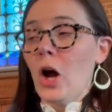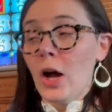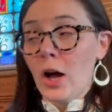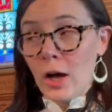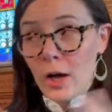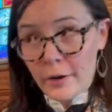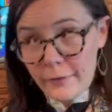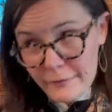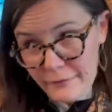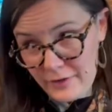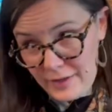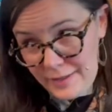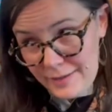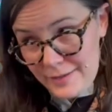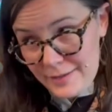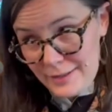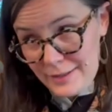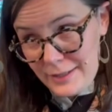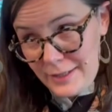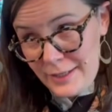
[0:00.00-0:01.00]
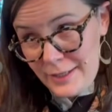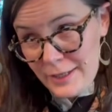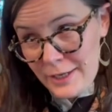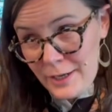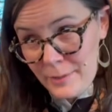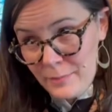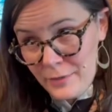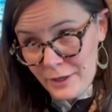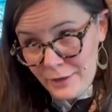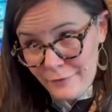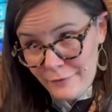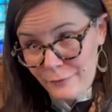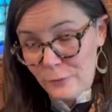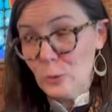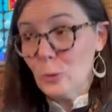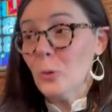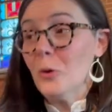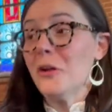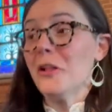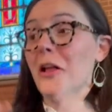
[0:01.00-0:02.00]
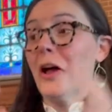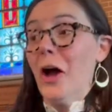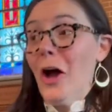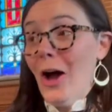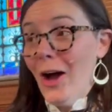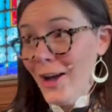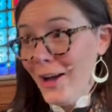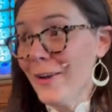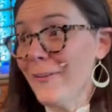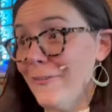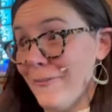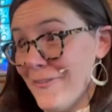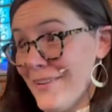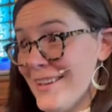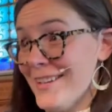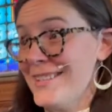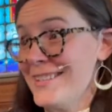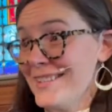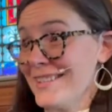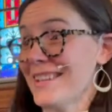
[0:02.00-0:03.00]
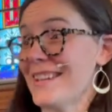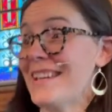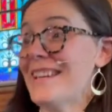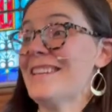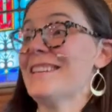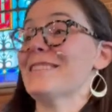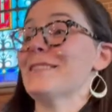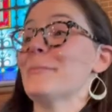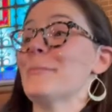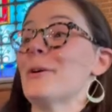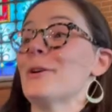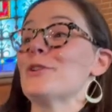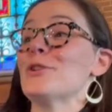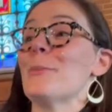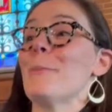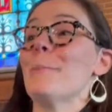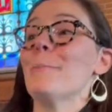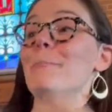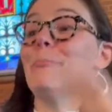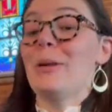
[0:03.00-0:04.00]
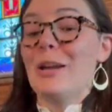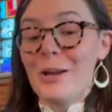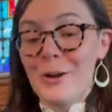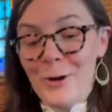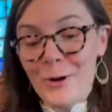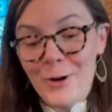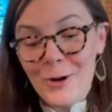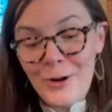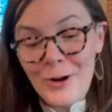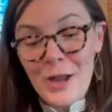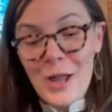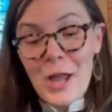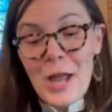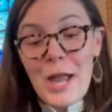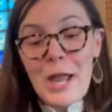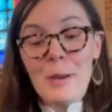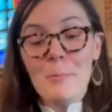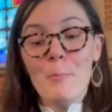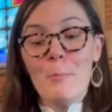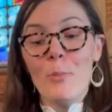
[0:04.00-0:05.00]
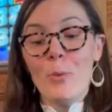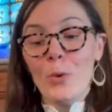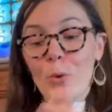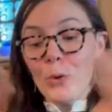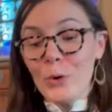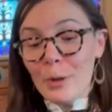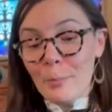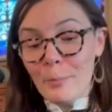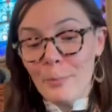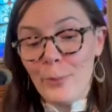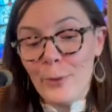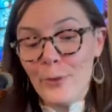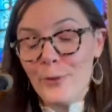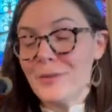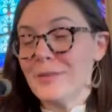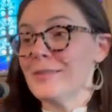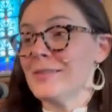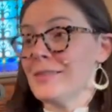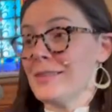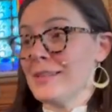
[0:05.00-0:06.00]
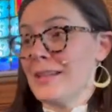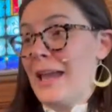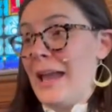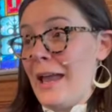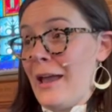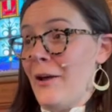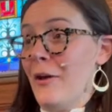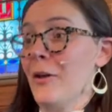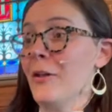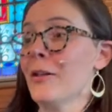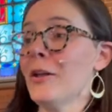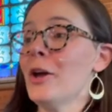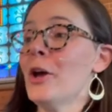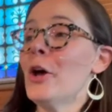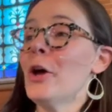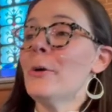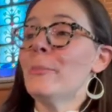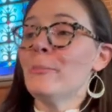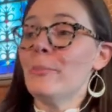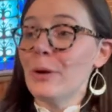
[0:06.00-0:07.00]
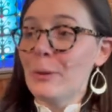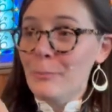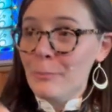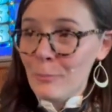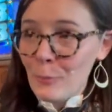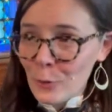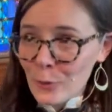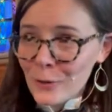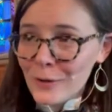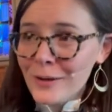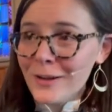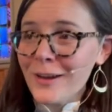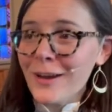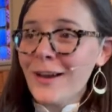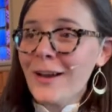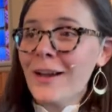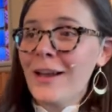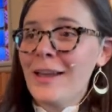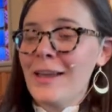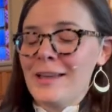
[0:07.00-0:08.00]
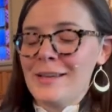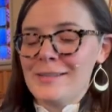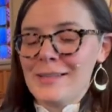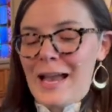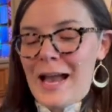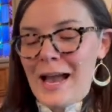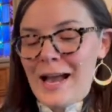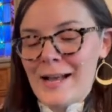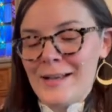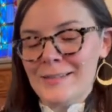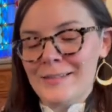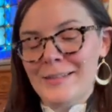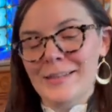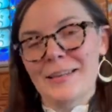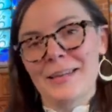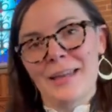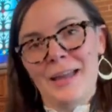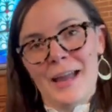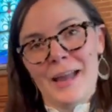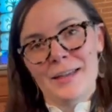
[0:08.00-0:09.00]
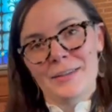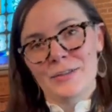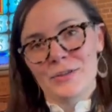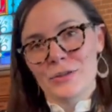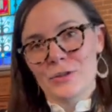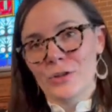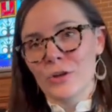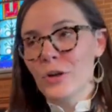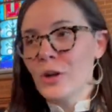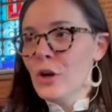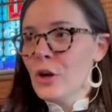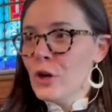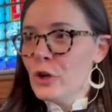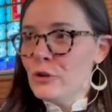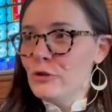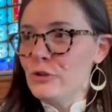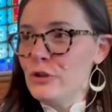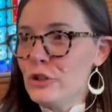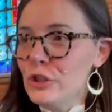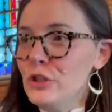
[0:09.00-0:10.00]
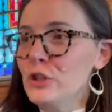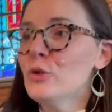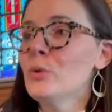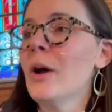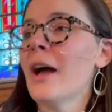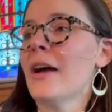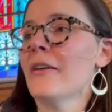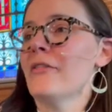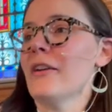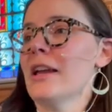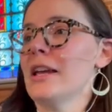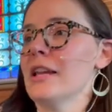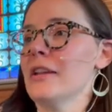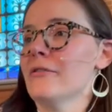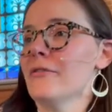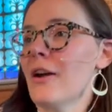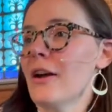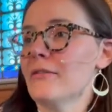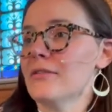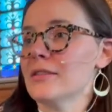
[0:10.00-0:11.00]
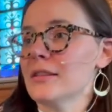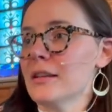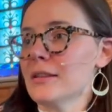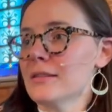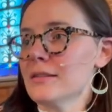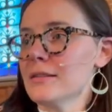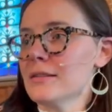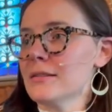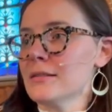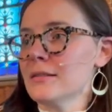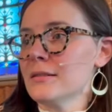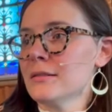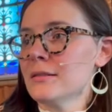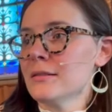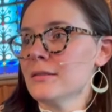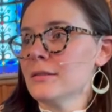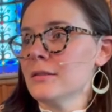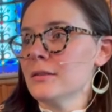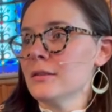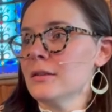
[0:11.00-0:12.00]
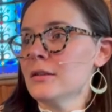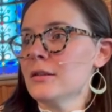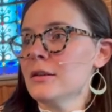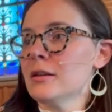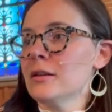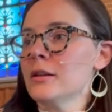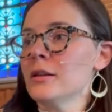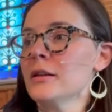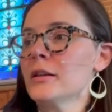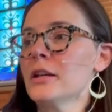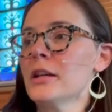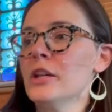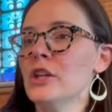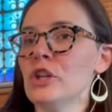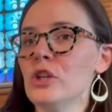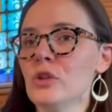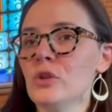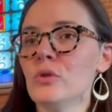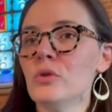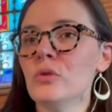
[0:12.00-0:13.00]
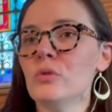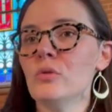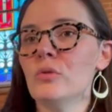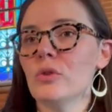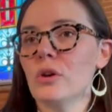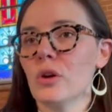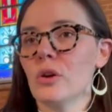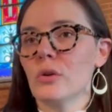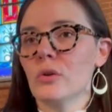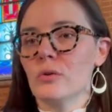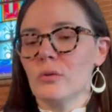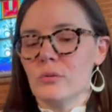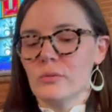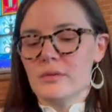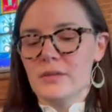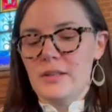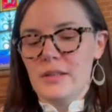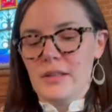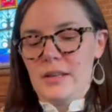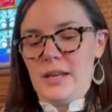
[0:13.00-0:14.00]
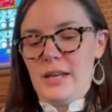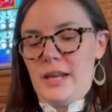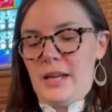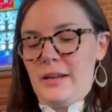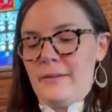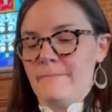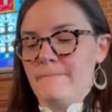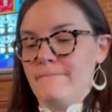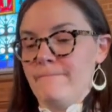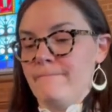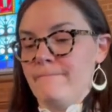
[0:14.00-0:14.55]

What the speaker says: Obviously, I'm not a fool. Obviously, it is a much bigger and more important scale. But Mordecai is asking Esther, do you have 85 cents? Can you go to the king?